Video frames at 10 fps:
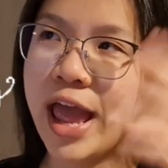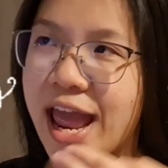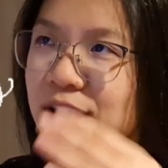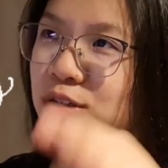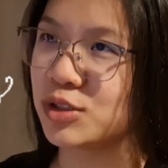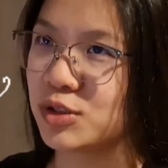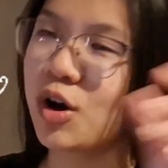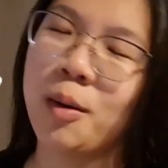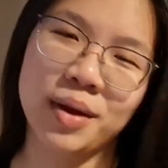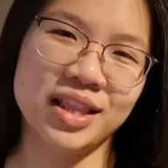and also
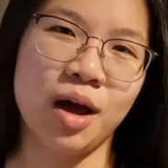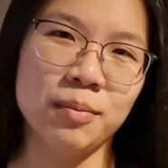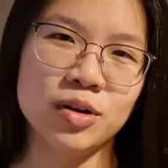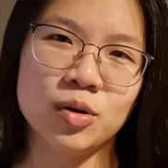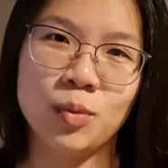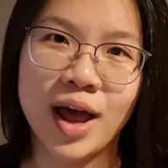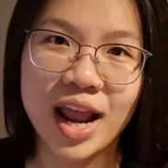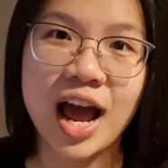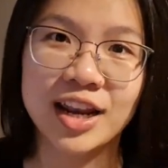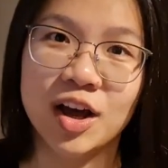comment down below what
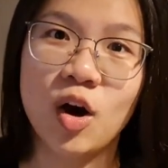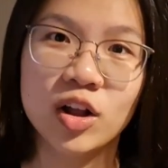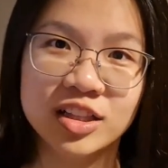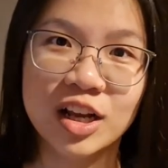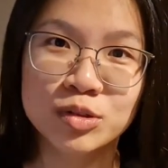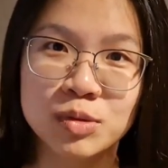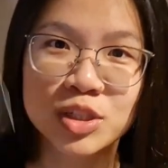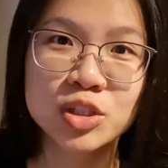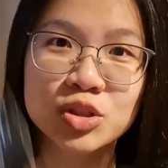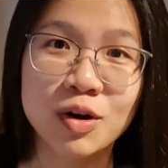other hotels we
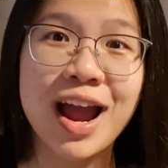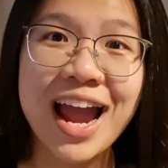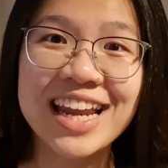should try